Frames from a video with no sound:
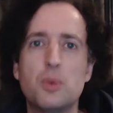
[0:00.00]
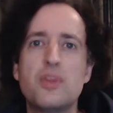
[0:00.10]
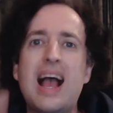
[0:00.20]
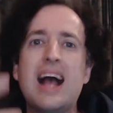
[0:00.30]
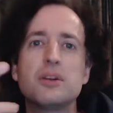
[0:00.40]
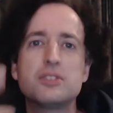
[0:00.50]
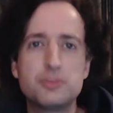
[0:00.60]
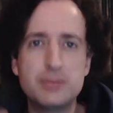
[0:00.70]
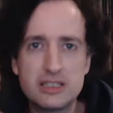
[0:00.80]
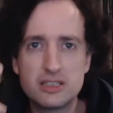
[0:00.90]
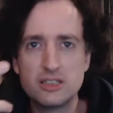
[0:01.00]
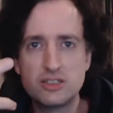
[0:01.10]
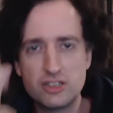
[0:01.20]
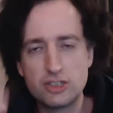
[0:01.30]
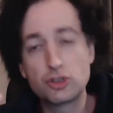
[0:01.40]
without it being
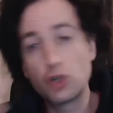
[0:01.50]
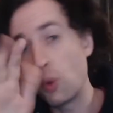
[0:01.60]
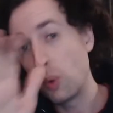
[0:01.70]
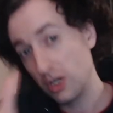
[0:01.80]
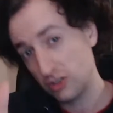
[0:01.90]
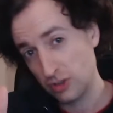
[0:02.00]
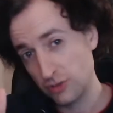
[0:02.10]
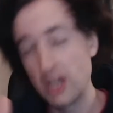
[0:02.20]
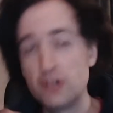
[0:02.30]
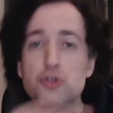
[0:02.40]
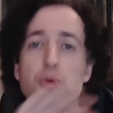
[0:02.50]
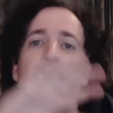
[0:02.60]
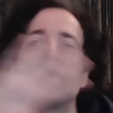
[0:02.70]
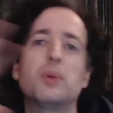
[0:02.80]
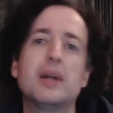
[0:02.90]
considered coercive to
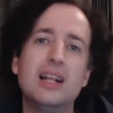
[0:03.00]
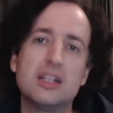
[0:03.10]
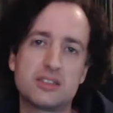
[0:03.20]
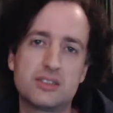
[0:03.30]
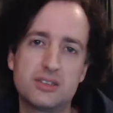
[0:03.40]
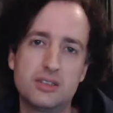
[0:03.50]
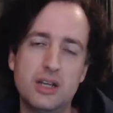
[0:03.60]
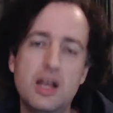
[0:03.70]
everyone else.